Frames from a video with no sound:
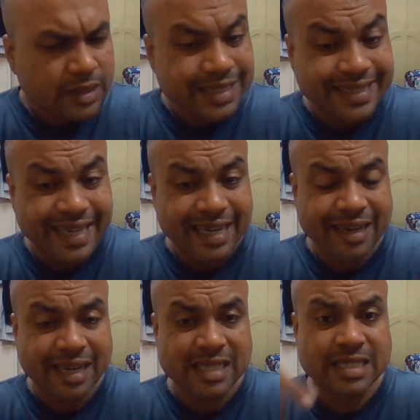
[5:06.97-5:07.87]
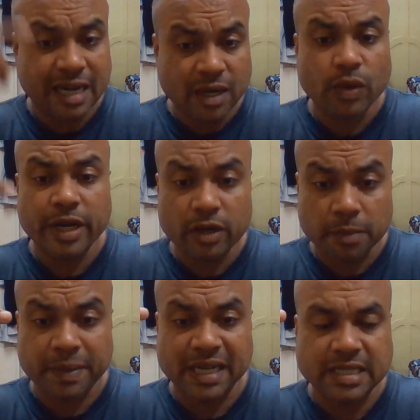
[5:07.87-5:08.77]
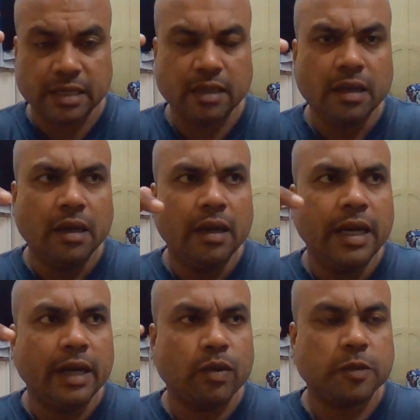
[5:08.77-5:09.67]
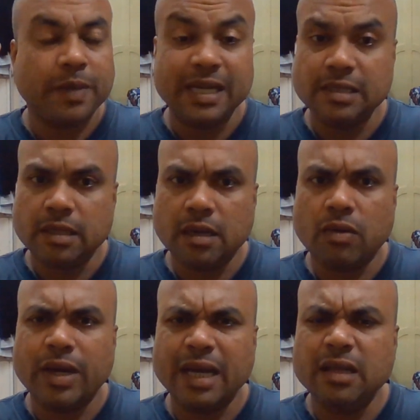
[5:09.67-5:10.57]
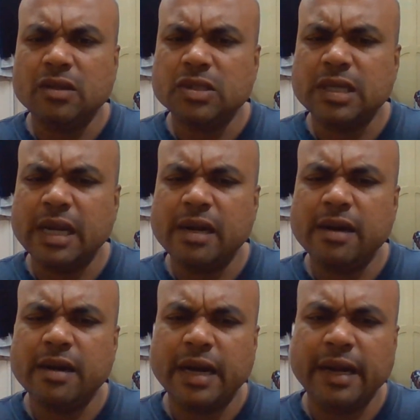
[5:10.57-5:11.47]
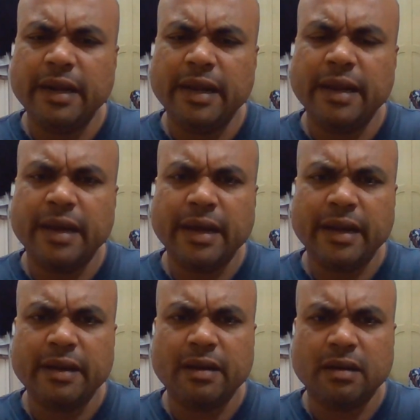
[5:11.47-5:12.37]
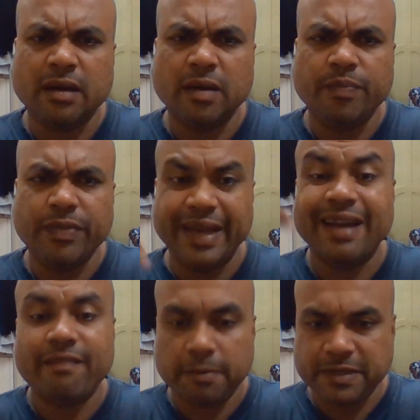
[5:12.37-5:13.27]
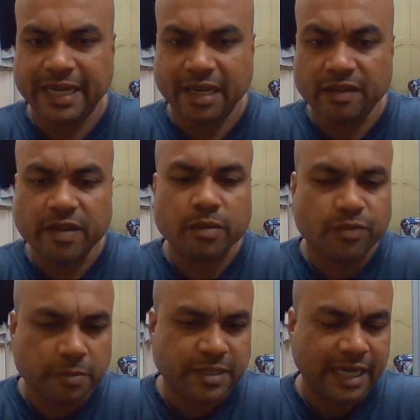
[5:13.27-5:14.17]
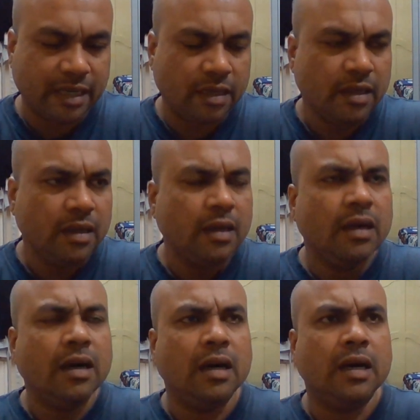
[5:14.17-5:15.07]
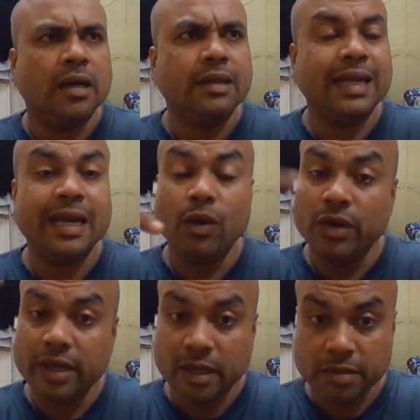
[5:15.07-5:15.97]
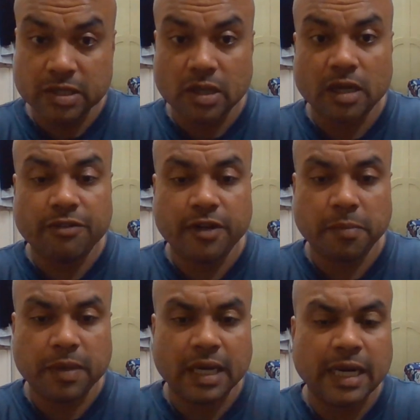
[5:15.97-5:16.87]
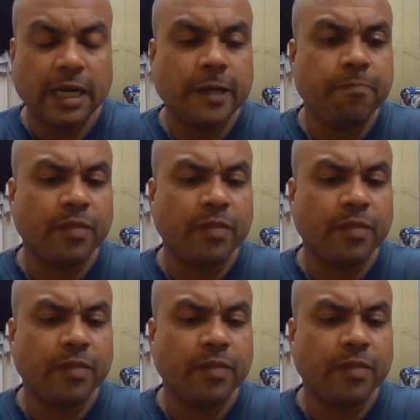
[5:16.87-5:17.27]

Then I started looking into the pricing. It was priced at around 9,999 at their website, EVM website. Then I looked in Amazon, Flipkart.